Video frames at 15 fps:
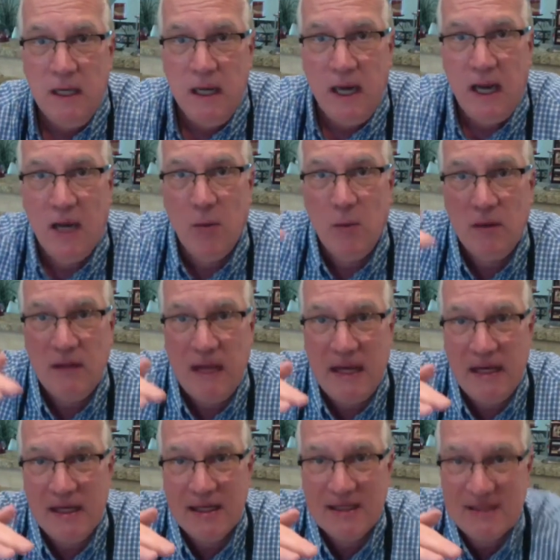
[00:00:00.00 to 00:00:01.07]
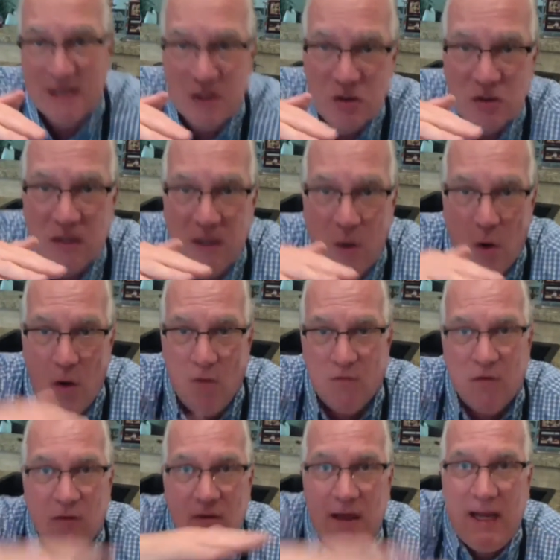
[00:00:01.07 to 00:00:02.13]
And when they essentially
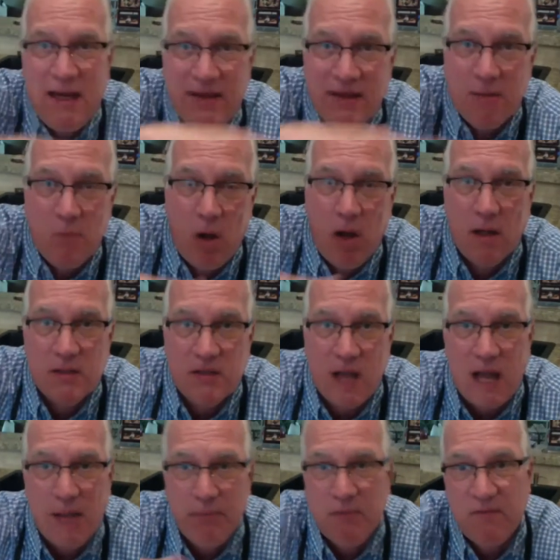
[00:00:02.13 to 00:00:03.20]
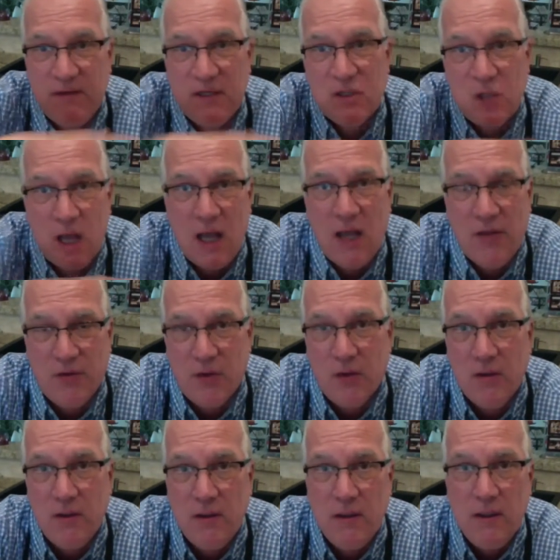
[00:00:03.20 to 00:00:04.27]
overlay them on top of each
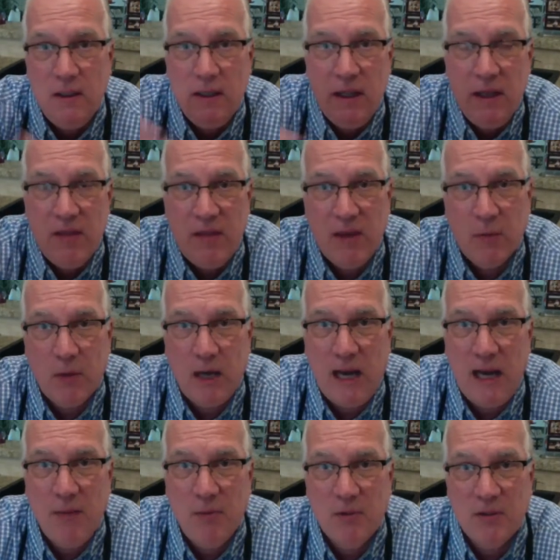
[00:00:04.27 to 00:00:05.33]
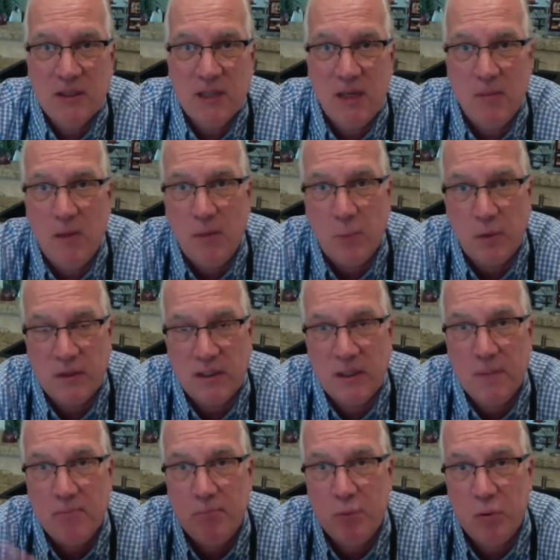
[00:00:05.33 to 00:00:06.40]
other, they were able to come up with
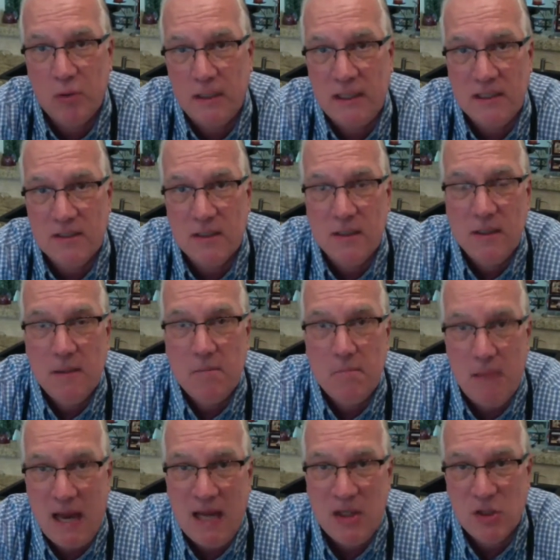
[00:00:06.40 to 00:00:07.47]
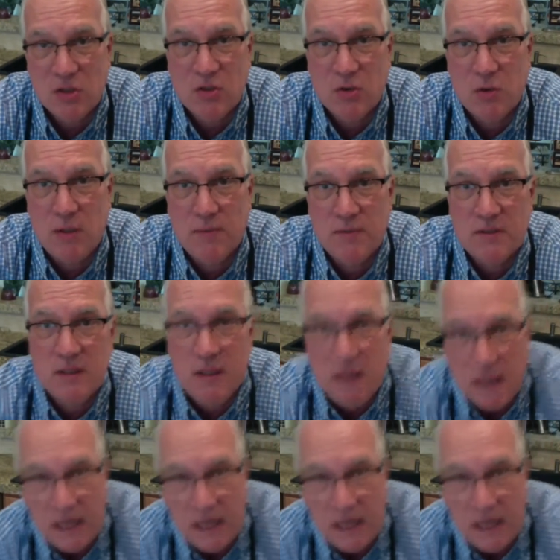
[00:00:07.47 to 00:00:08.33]
complete manuscripts.